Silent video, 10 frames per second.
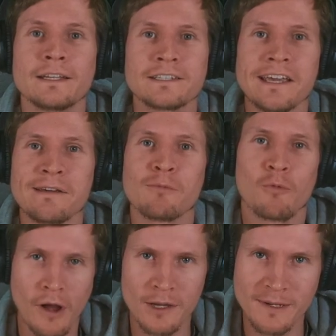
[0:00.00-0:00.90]
Team,
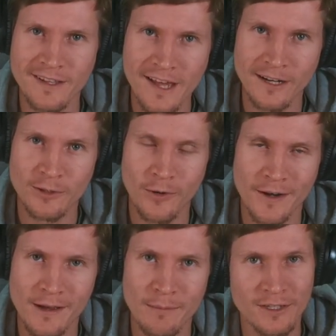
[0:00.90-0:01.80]
welcome into the
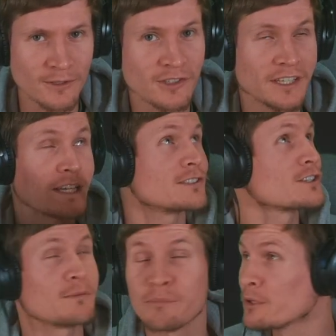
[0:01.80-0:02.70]
auditorium. You'll see it's
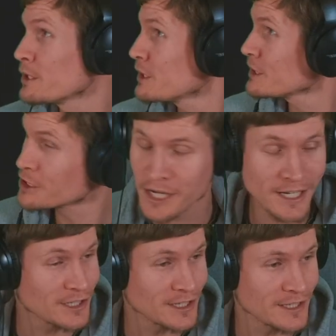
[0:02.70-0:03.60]
completely
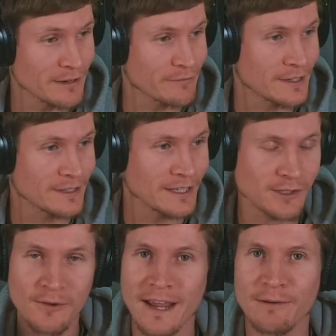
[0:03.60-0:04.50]
changed and different.
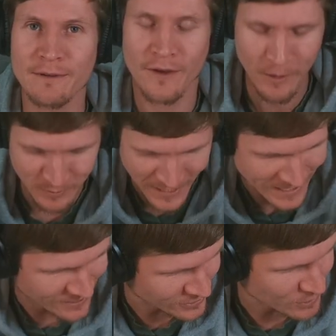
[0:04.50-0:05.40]
That's right, we've
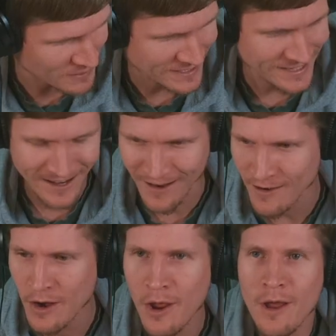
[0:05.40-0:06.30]
updated a little bit
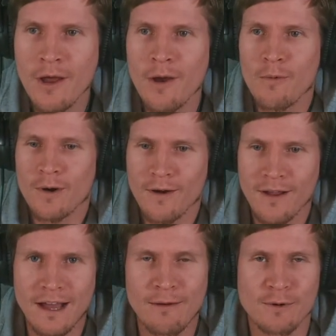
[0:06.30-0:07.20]
here. We're,
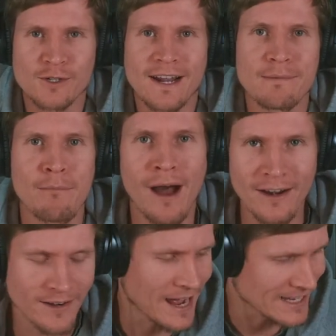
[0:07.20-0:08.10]
uh, we're trying to
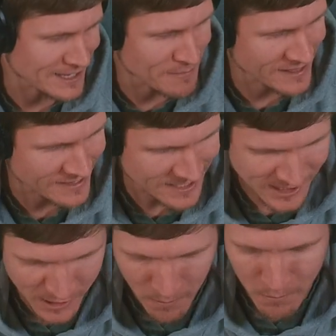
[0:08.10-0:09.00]
modernize and make
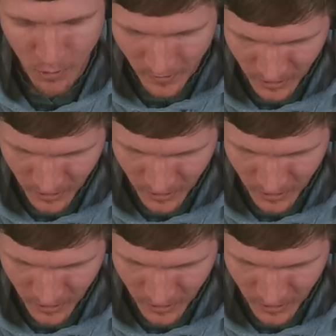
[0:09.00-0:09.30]
things more